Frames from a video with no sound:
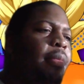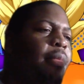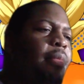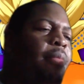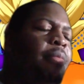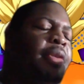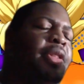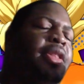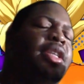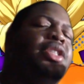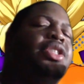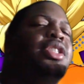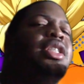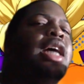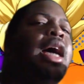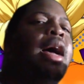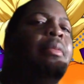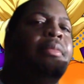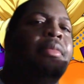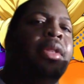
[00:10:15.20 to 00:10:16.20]
but the
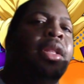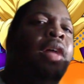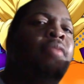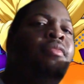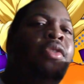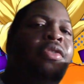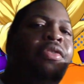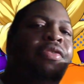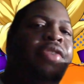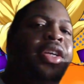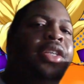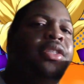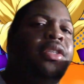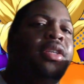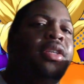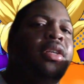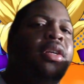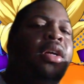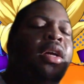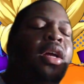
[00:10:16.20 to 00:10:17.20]
shop level
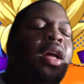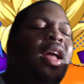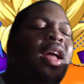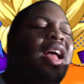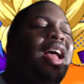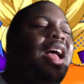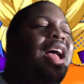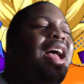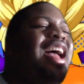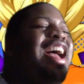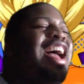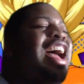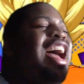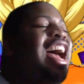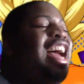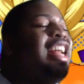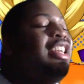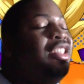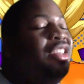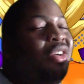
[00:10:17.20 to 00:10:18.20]
feature,
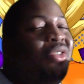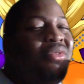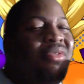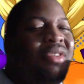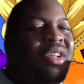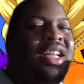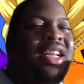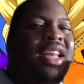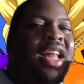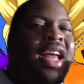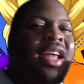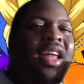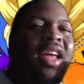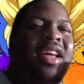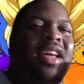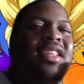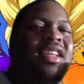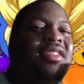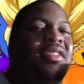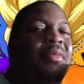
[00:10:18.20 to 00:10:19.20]
I don't really like it
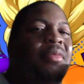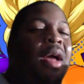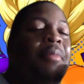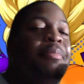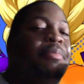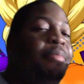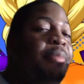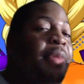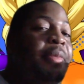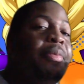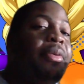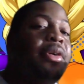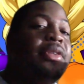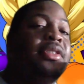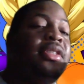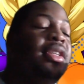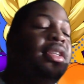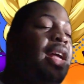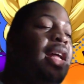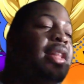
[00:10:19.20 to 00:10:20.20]
because I, I, me
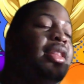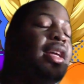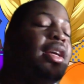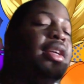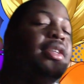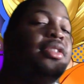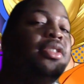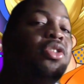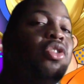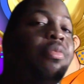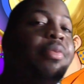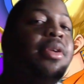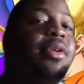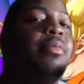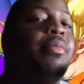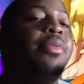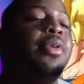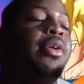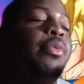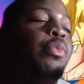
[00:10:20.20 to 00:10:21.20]
personally, I think it's
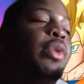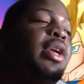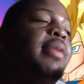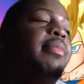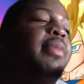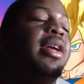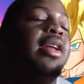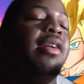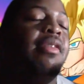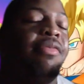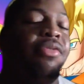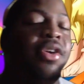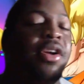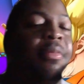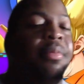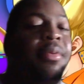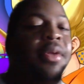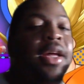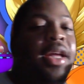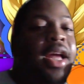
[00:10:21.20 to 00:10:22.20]
stupid. But with it being a
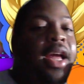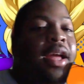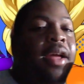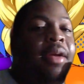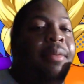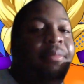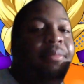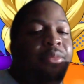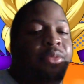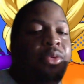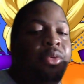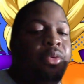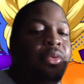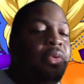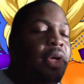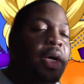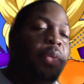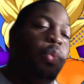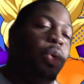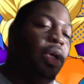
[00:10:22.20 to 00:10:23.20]
free-to-play game,
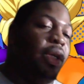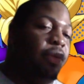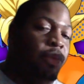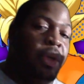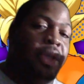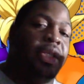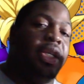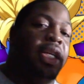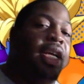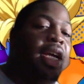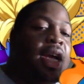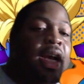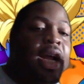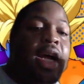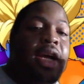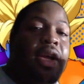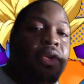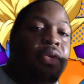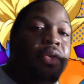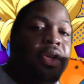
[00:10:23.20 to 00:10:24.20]
uh, with, which again, I
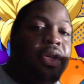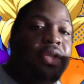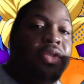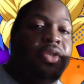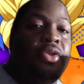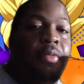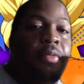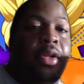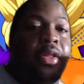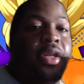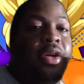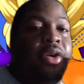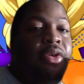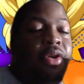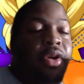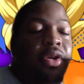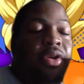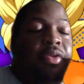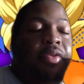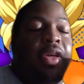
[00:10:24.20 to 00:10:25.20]
can only assume that they're going
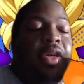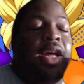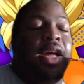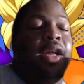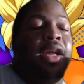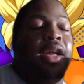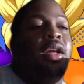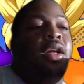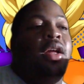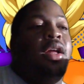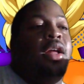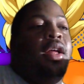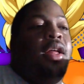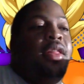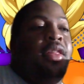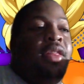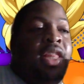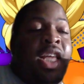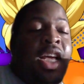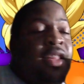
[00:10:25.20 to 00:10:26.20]
to do that.
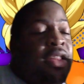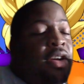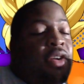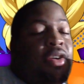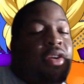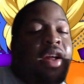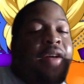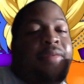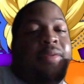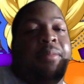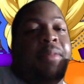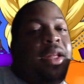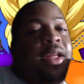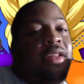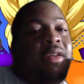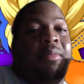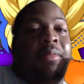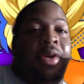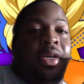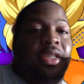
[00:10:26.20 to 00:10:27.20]
They, they're going to have to make
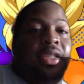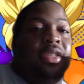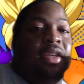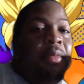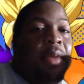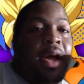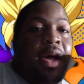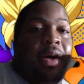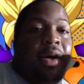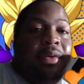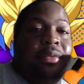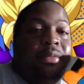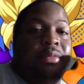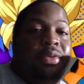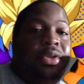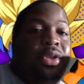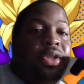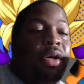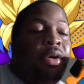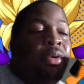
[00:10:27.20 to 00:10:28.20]
their money somehow.
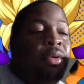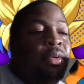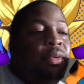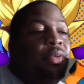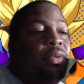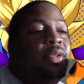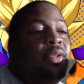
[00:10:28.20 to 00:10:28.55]
So